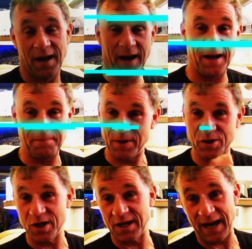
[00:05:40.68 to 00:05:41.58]
that
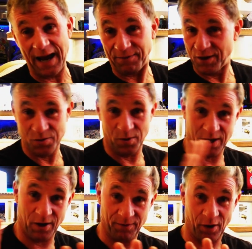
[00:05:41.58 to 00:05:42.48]
she can have, because we're
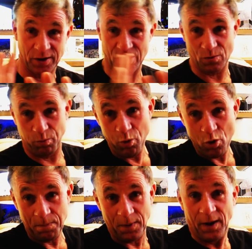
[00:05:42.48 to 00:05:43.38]
kind of like, just
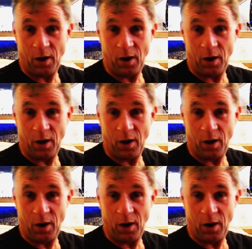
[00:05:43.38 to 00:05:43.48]
whoop,